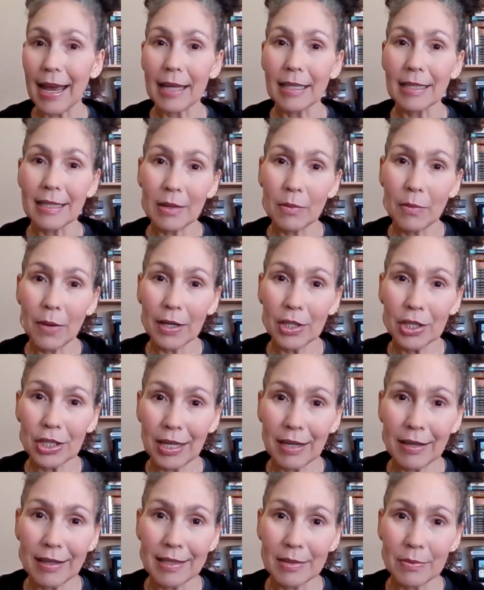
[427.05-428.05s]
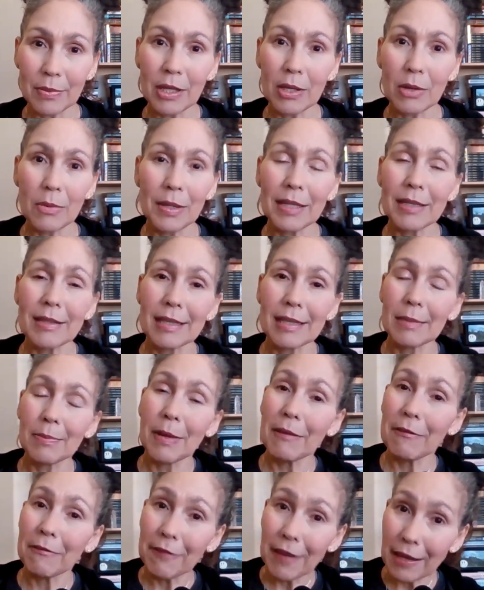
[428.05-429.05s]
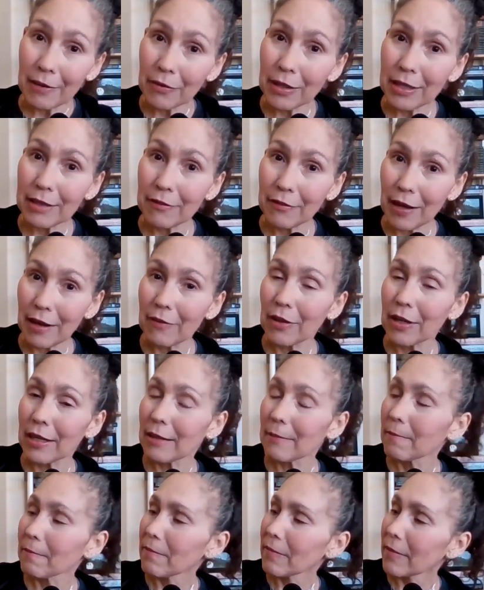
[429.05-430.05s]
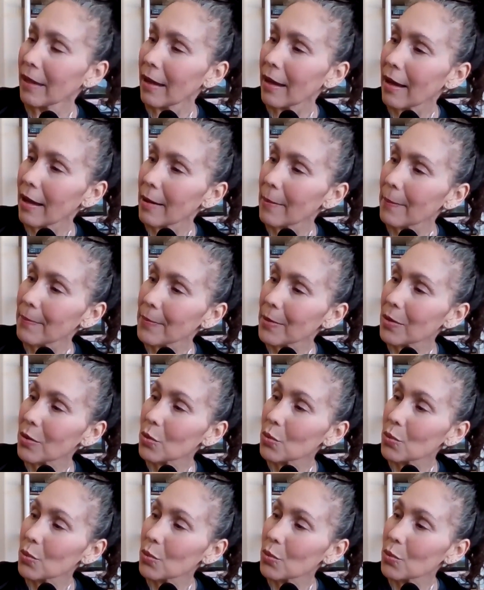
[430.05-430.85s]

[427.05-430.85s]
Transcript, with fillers: i did want to share this with you because it's my favorite favorite um,